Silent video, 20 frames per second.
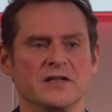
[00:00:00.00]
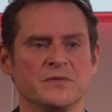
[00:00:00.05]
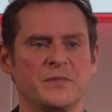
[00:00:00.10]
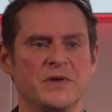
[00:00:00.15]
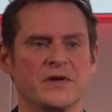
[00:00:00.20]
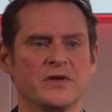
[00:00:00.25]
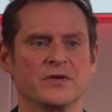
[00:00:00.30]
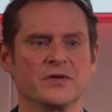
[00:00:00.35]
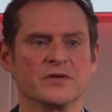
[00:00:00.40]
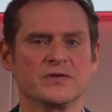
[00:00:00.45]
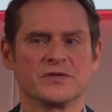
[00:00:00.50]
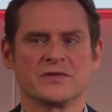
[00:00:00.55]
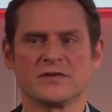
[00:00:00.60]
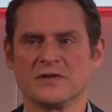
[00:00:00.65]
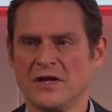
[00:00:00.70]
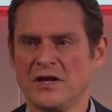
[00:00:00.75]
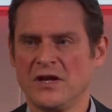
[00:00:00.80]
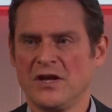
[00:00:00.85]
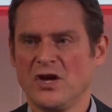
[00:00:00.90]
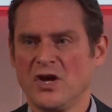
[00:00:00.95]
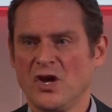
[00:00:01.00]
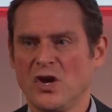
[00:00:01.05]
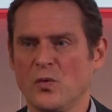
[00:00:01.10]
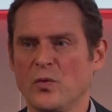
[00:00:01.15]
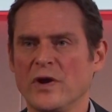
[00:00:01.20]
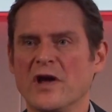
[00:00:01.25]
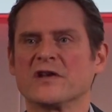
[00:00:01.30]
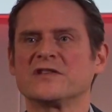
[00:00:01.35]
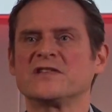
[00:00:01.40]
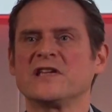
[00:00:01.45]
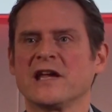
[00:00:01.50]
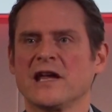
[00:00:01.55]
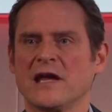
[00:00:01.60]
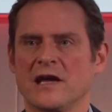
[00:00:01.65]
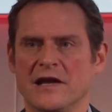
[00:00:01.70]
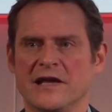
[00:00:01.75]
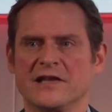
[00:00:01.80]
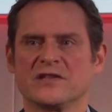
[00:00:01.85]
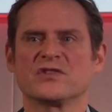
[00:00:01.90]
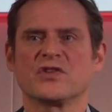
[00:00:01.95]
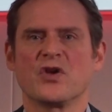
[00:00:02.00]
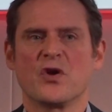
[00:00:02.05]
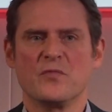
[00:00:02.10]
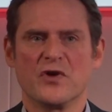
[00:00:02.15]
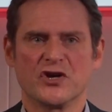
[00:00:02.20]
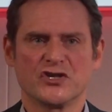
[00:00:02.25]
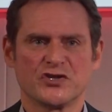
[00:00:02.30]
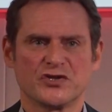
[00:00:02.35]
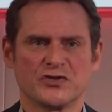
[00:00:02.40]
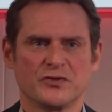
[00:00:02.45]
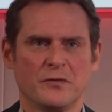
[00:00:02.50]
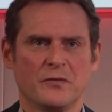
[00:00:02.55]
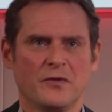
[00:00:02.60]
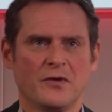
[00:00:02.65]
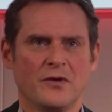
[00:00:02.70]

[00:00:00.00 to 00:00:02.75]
is because we articulate so much